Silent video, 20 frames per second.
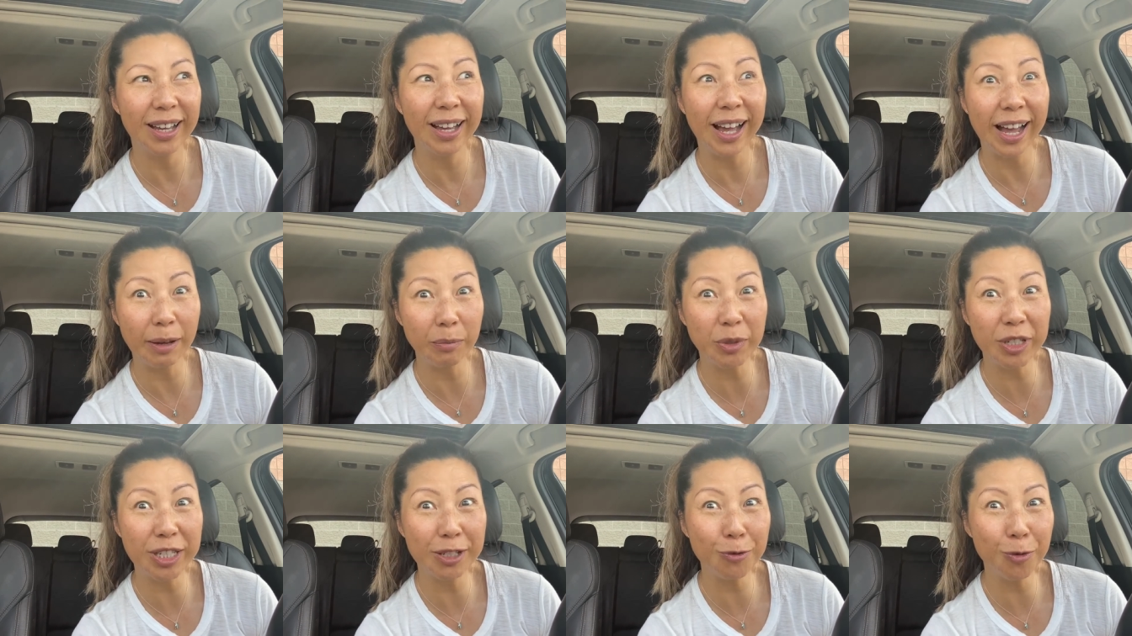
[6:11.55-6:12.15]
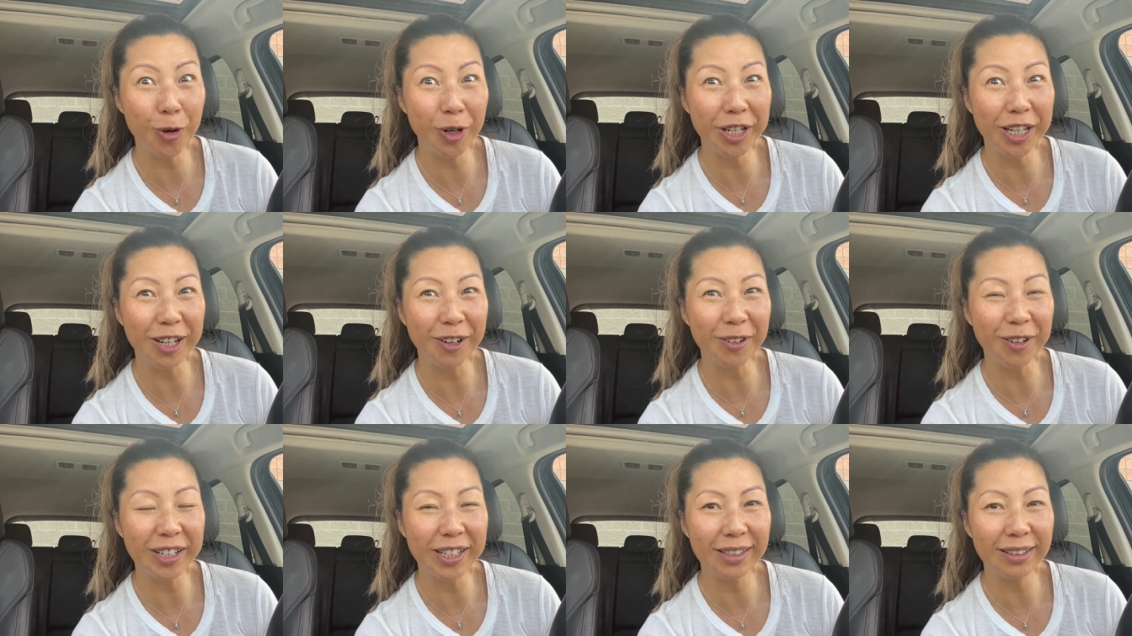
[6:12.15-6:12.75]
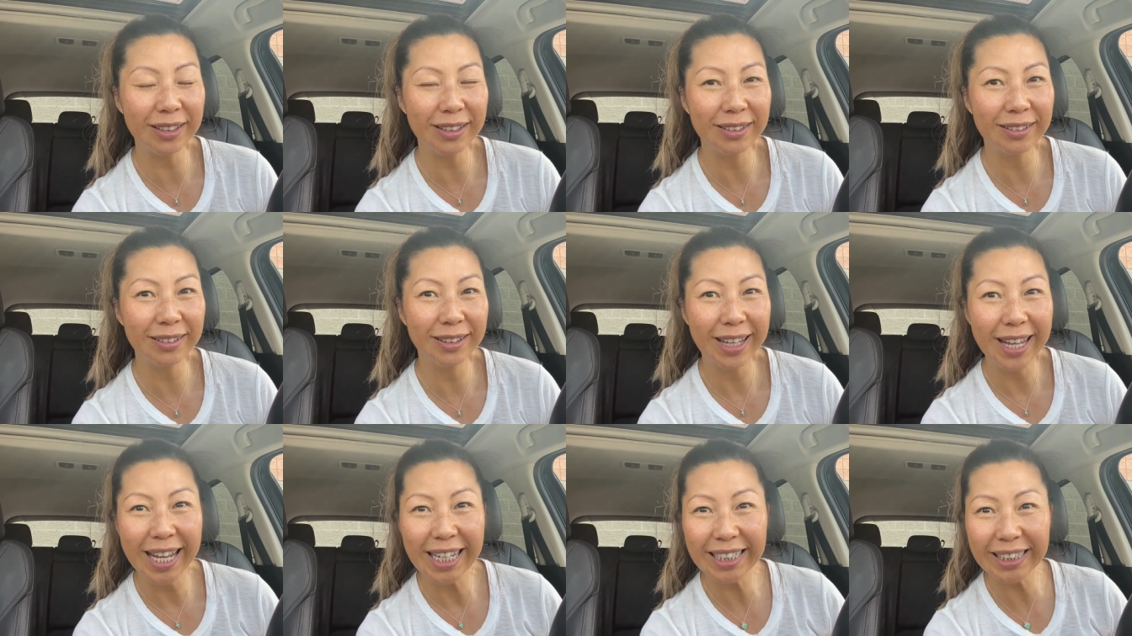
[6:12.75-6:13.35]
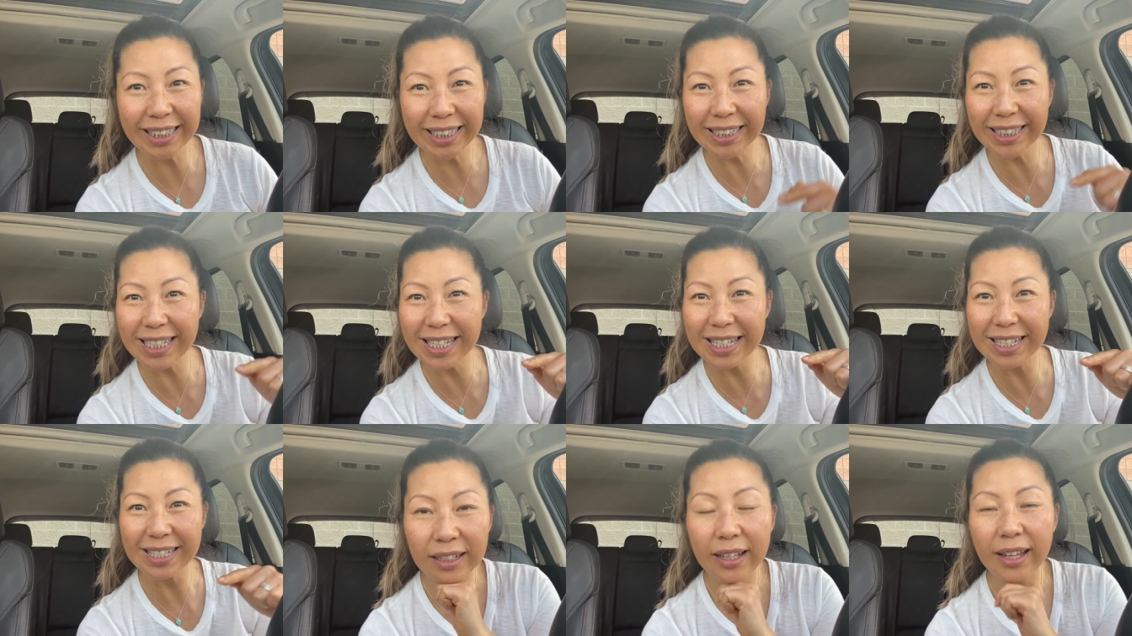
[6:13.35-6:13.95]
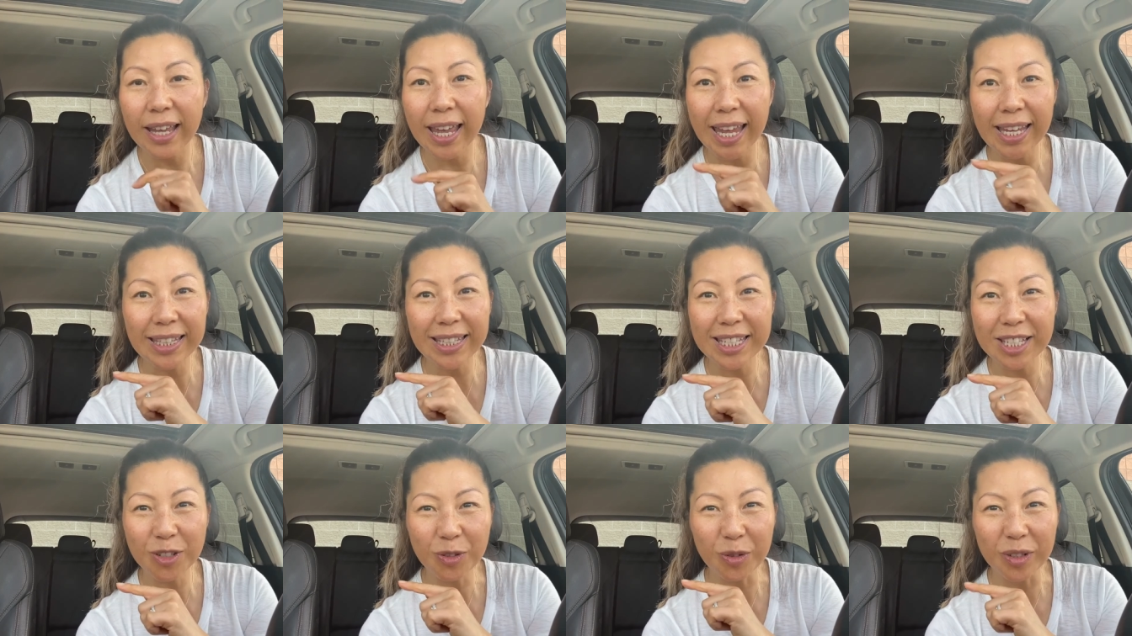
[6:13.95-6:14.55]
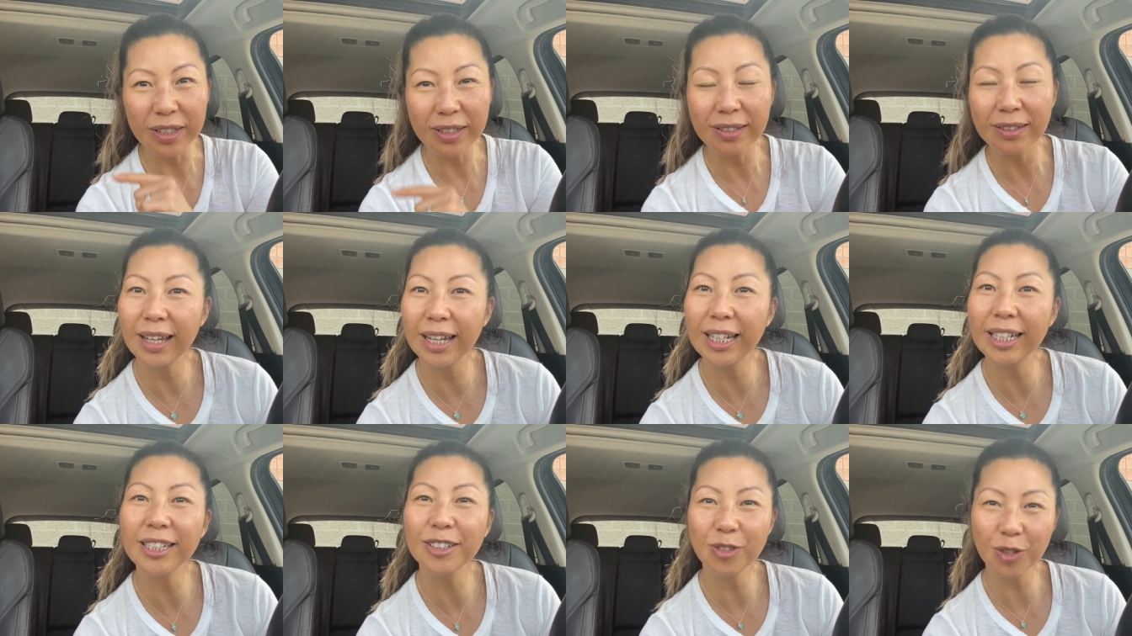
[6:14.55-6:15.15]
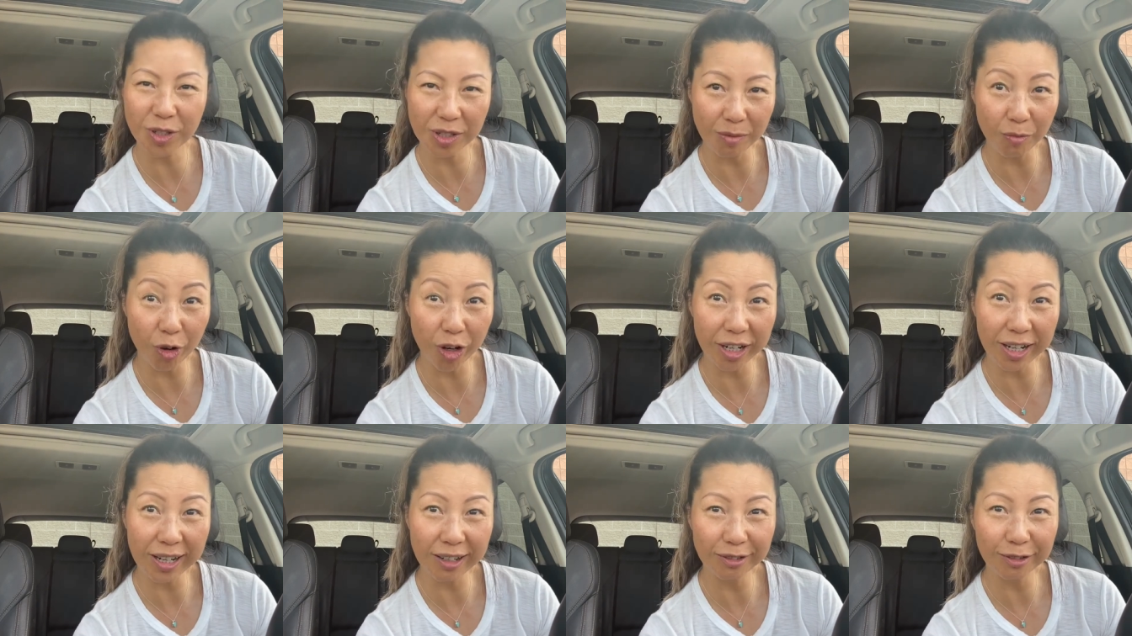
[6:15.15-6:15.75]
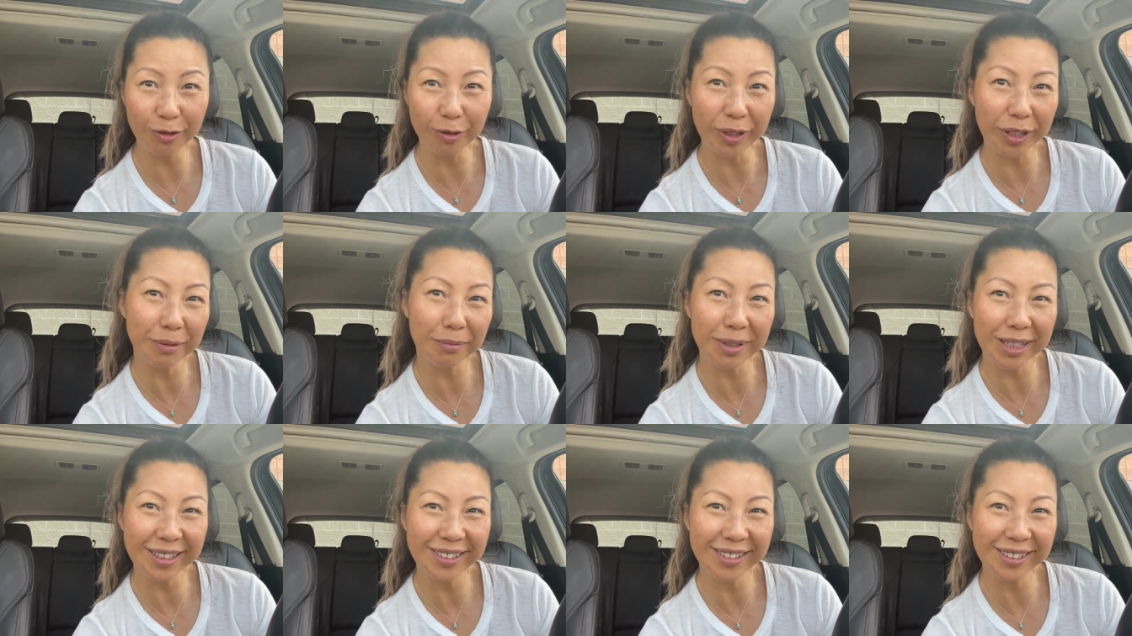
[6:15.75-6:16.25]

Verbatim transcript: I'm still working on it. Click this and the screen and I'll do some workout with me.